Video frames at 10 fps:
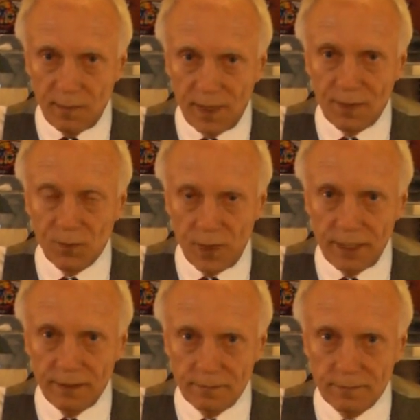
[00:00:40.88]
But I'm
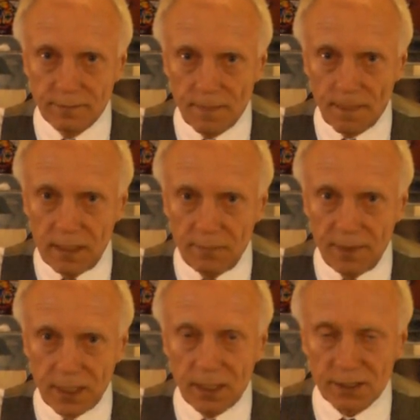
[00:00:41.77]
running
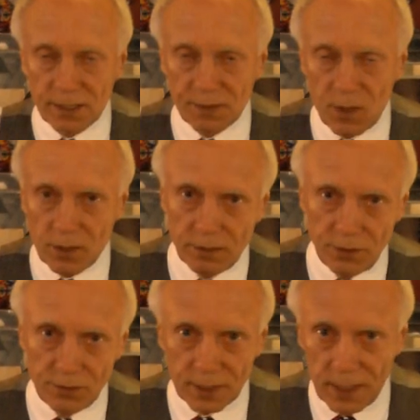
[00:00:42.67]
because, as Martin
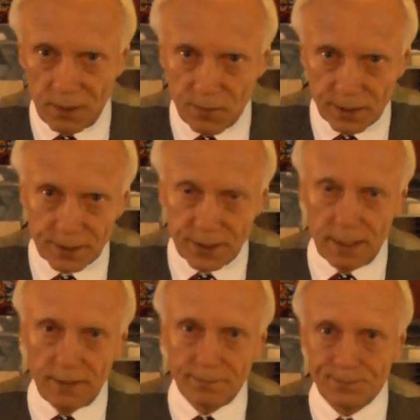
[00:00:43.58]
Luther King once
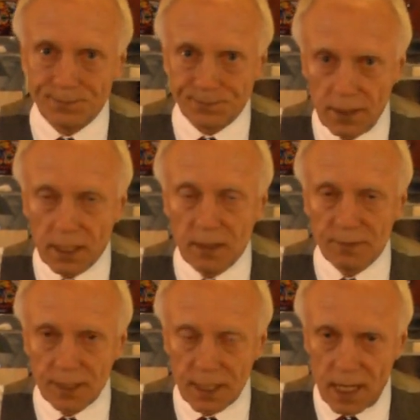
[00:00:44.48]
said, there
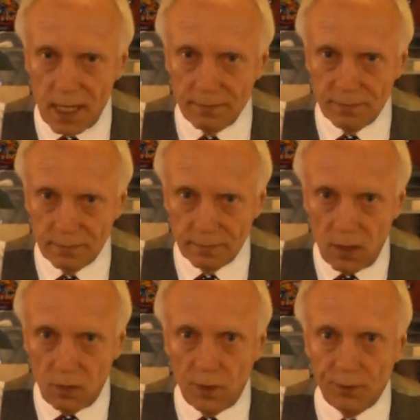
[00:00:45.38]
comes a time
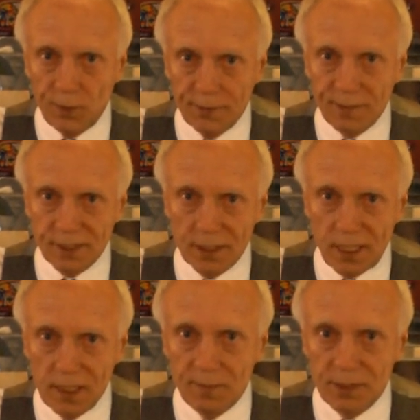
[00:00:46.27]
when one must
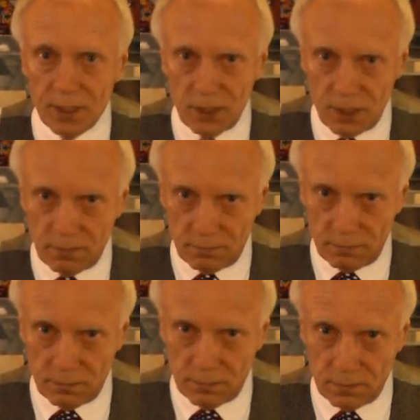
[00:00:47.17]
take a position
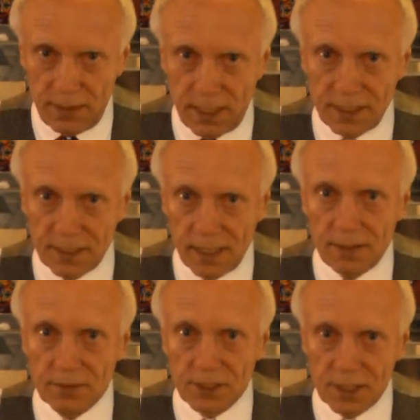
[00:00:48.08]
that is
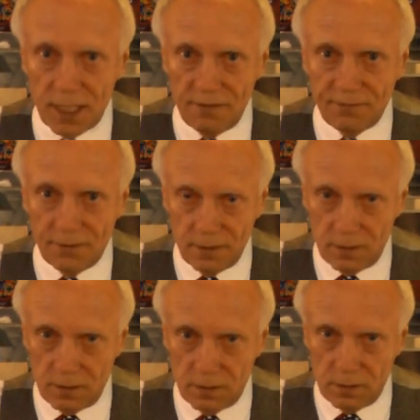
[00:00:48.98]
neither safe,
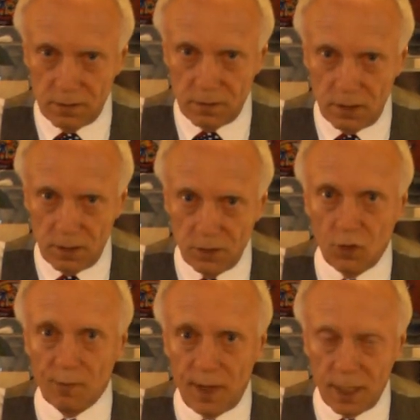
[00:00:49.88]

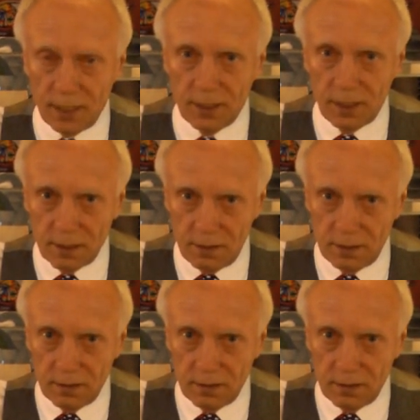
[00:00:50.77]
nor politic,